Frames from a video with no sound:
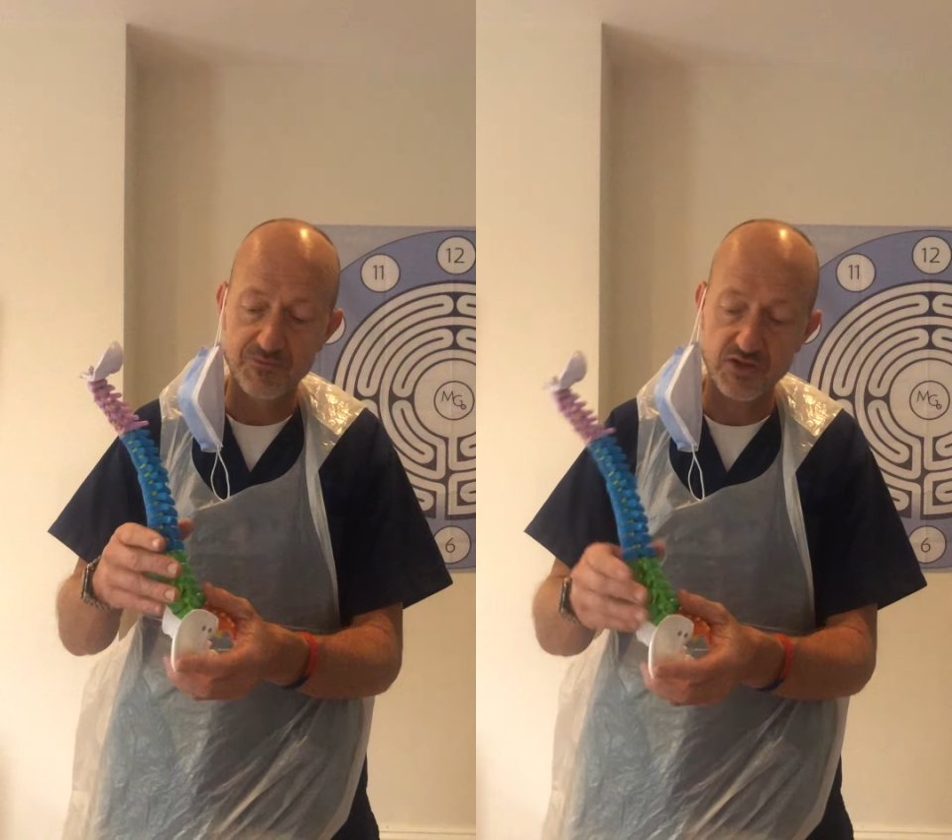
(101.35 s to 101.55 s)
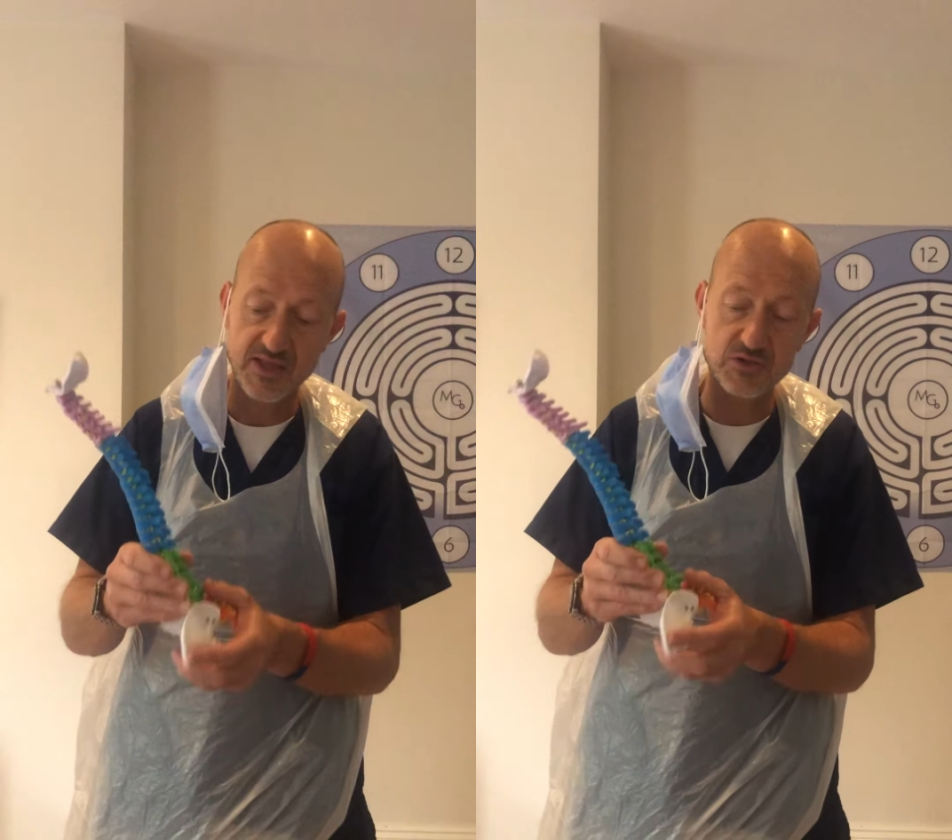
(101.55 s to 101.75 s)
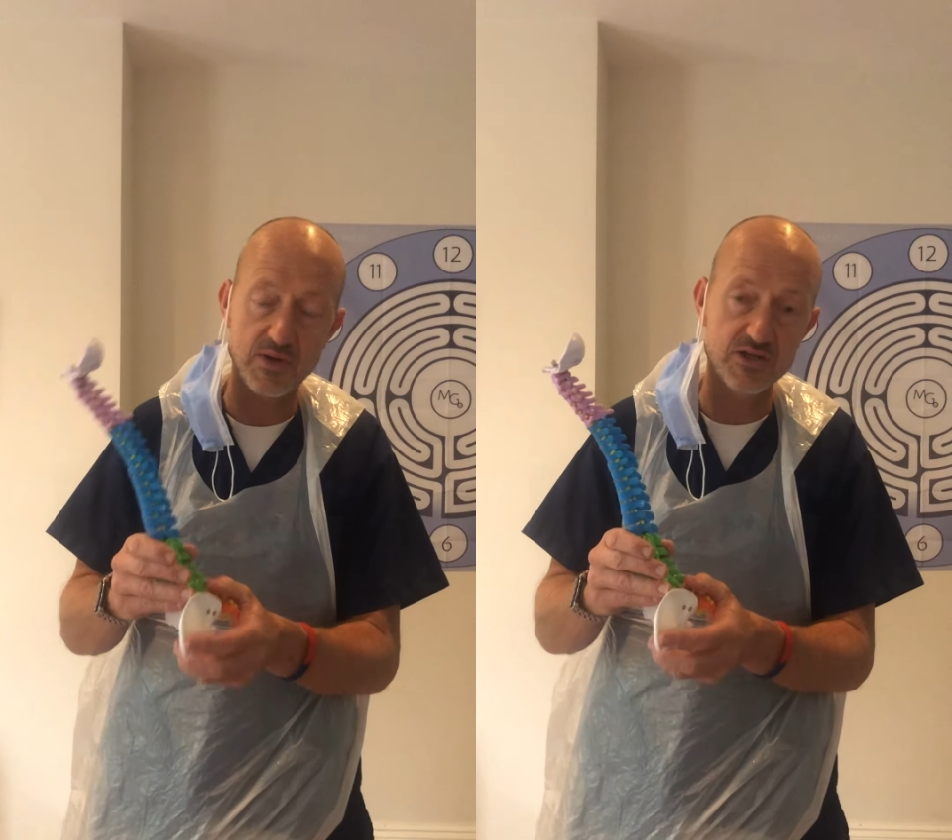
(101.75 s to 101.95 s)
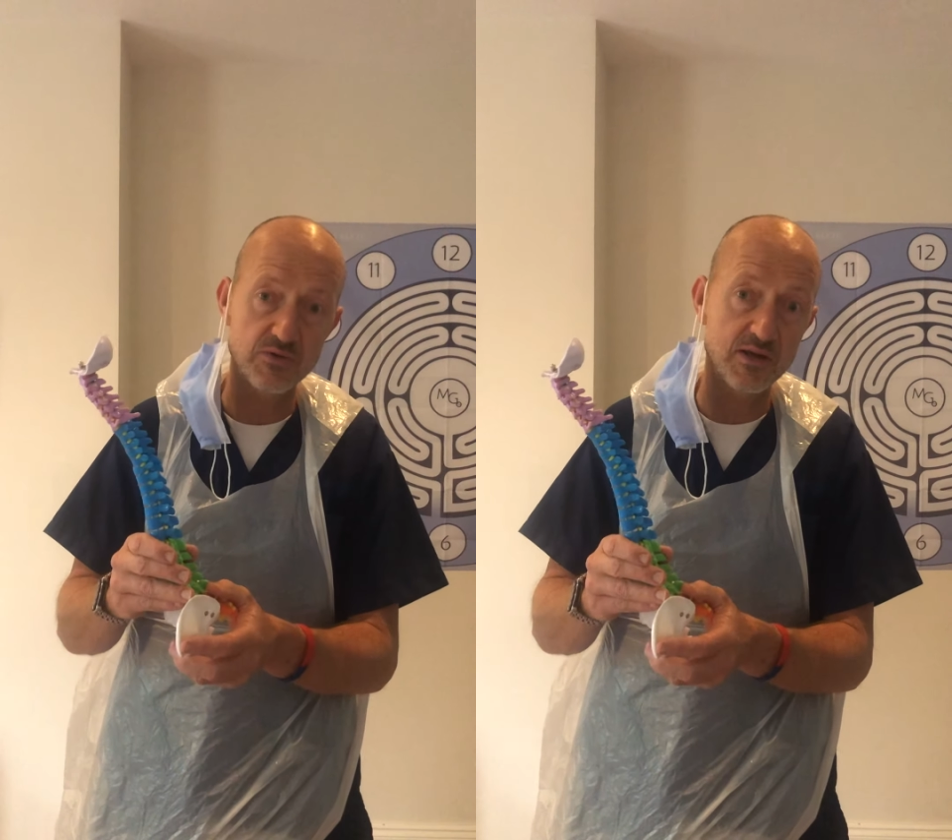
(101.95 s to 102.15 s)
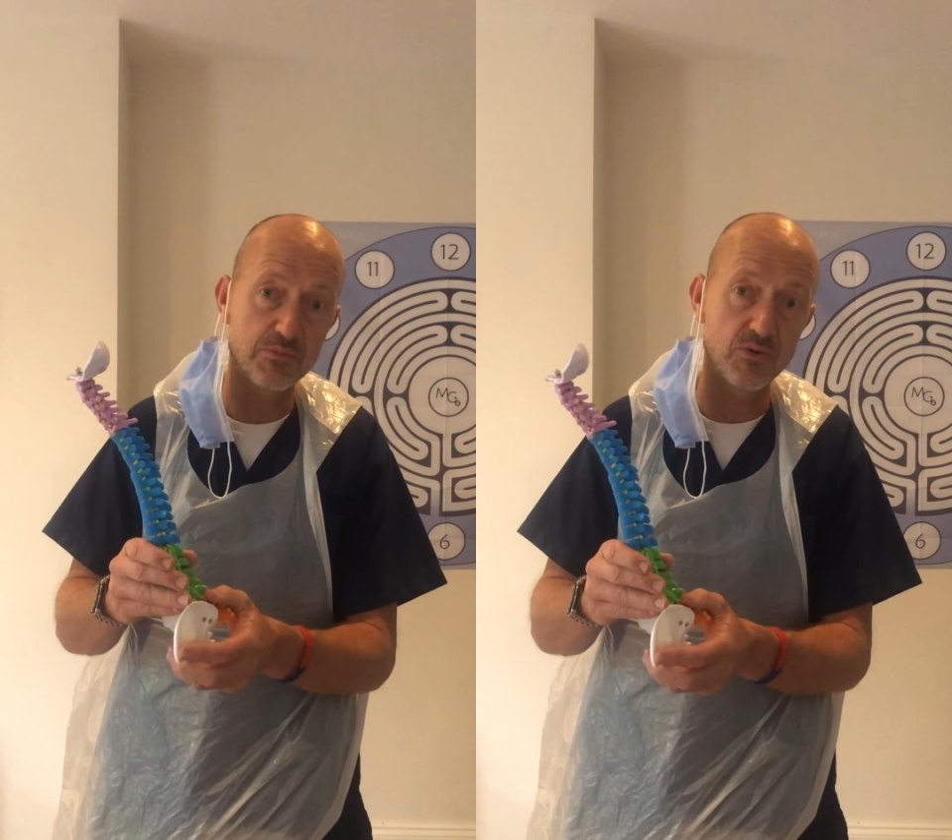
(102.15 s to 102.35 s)
So that's why it's
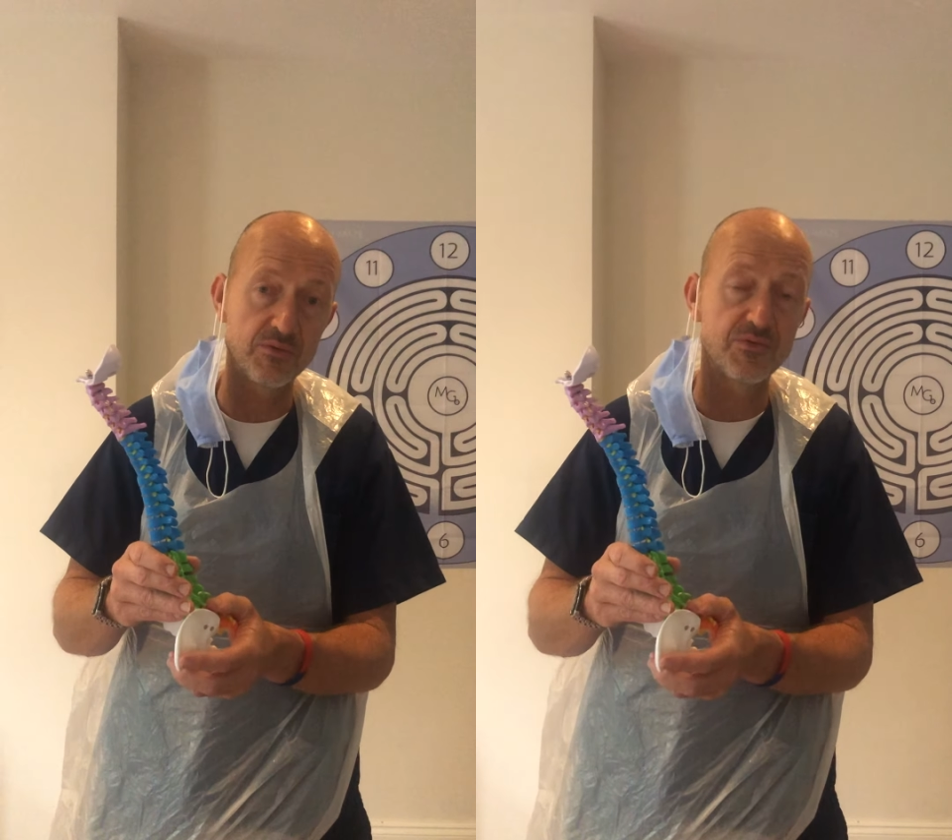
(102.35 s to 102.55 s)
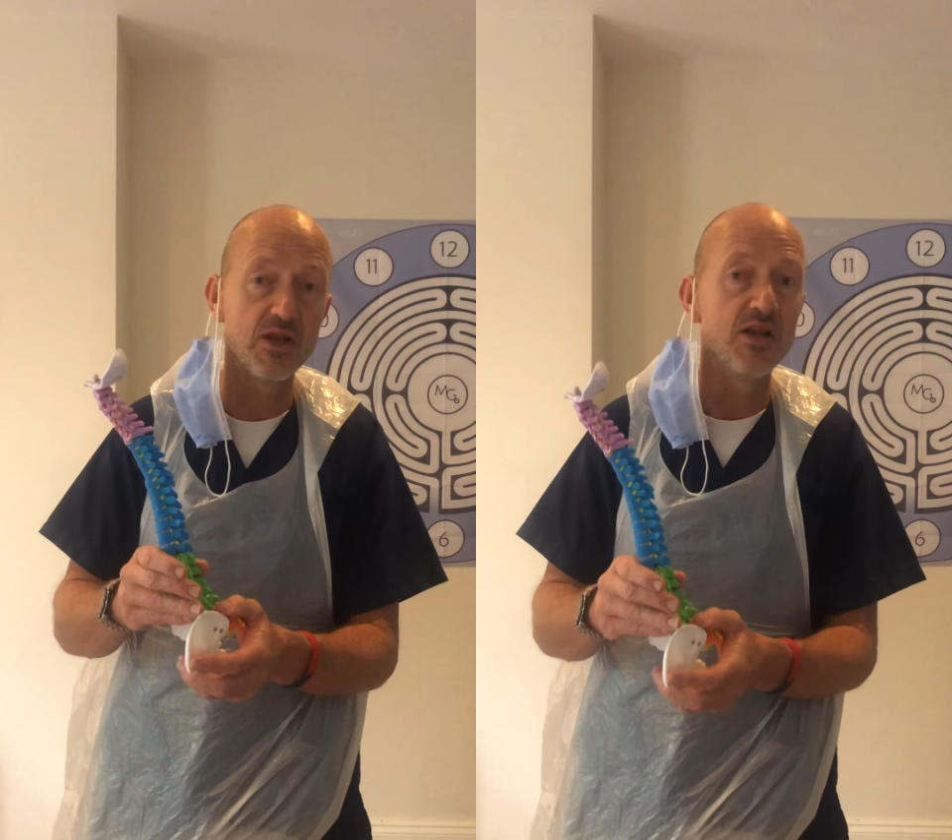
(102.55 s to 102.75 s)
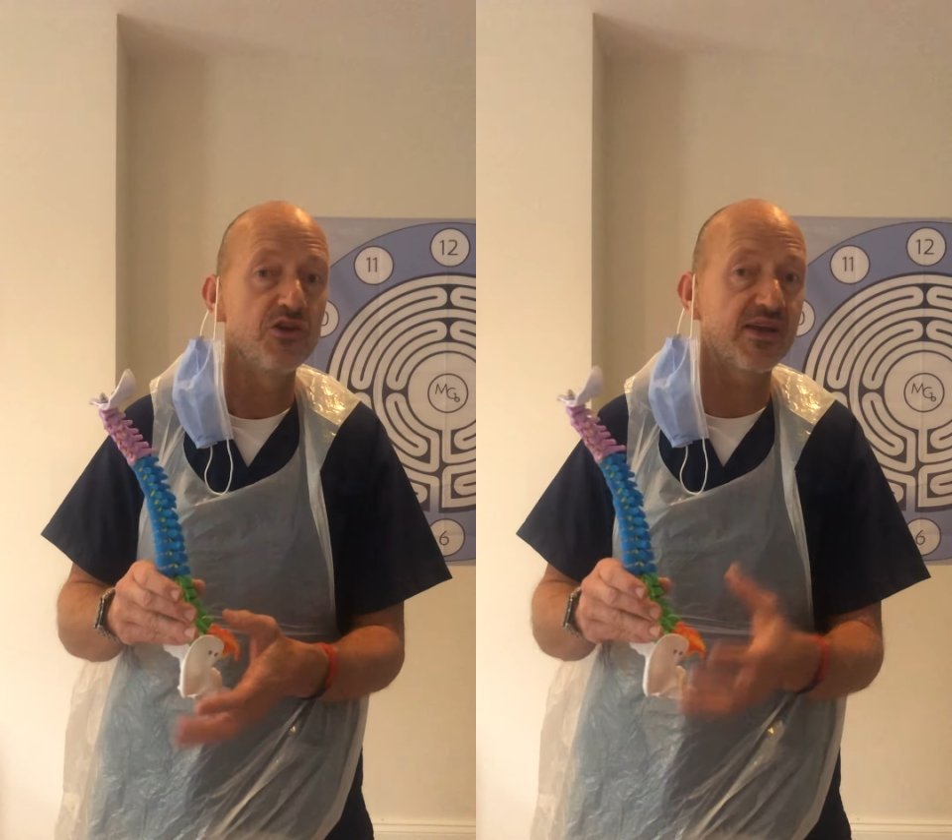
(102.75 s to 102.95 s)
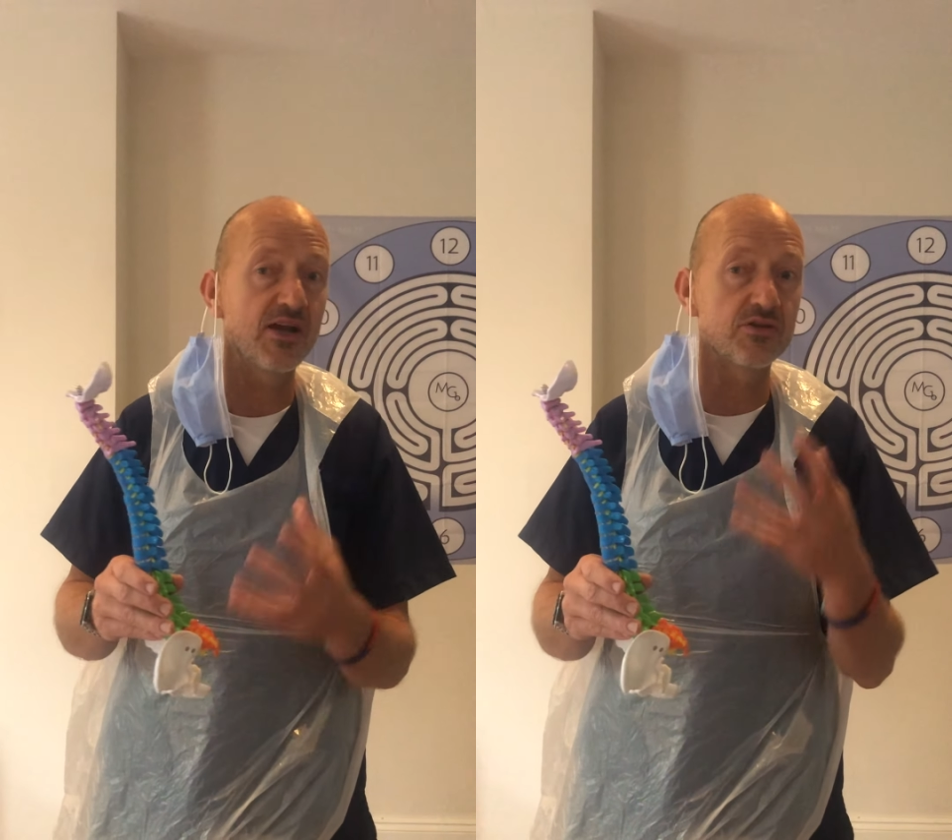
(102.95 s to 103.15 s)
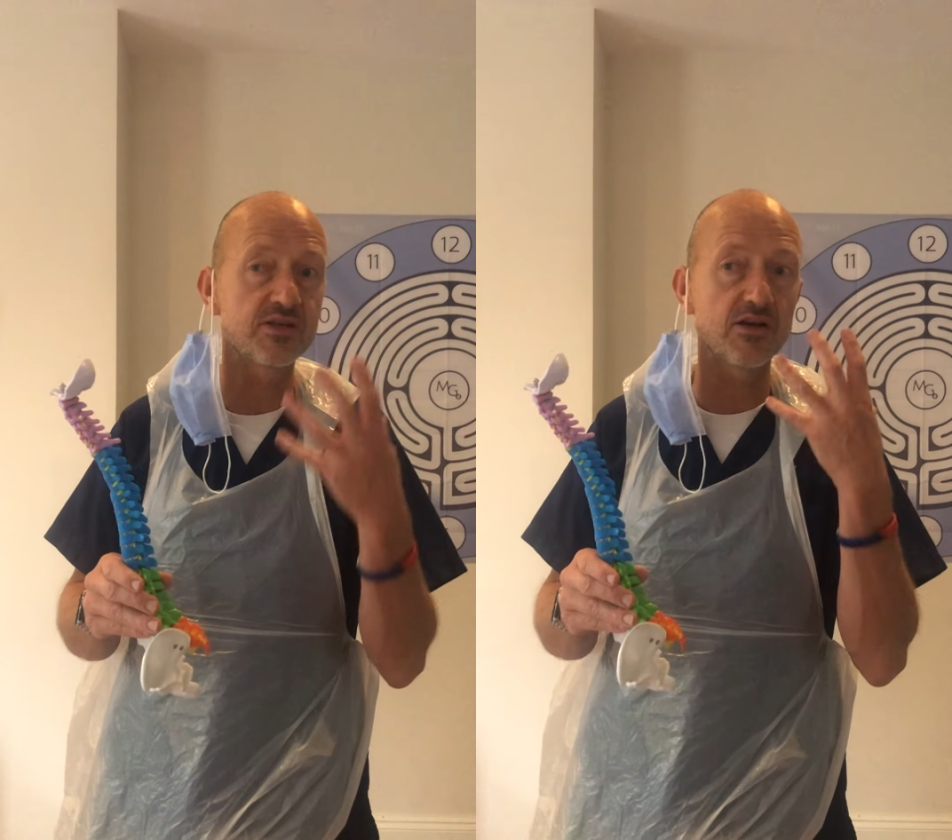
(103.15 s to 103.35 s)
really important. You
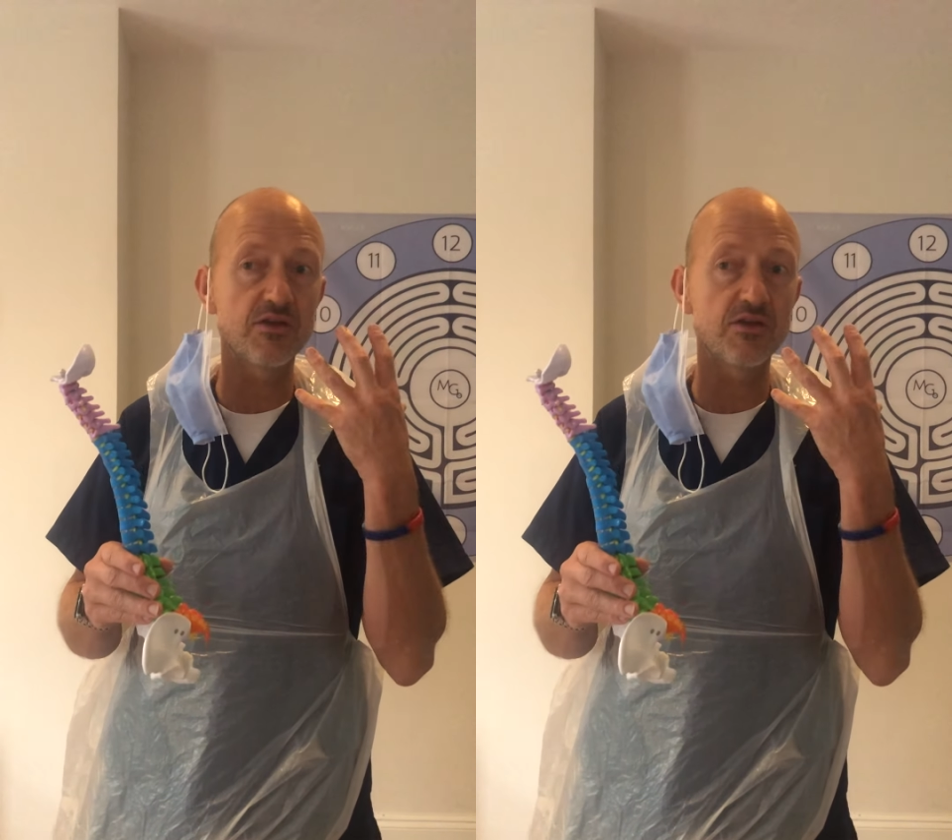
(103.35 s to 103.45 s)
can also get